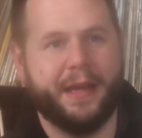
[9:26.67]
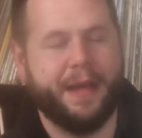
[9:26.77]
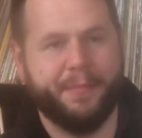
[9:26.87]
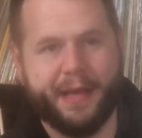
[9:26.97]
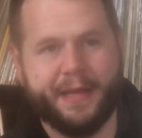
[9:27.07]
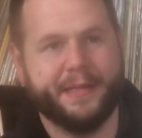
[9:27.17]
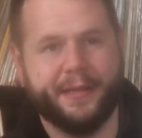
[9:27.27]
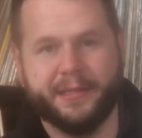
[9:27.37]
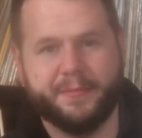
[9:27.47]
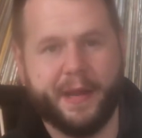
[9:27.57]
I'm
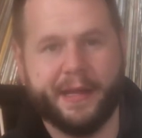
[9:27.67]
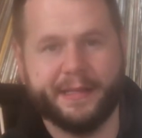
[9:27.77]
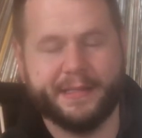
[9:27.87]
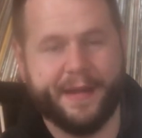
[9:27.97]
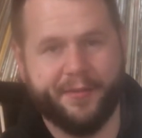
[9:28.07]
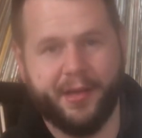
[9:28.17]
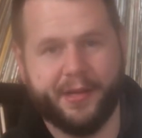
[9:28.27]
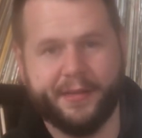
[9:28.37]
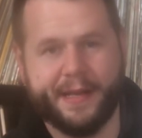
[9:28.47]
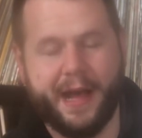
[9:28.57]
guessing you're spending several
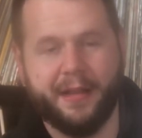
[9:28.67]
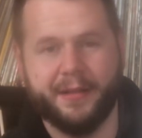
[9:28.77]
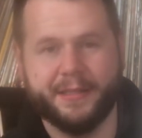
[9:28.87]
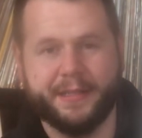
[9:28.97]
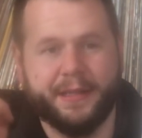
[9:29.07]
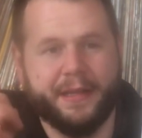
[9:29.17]
$100s.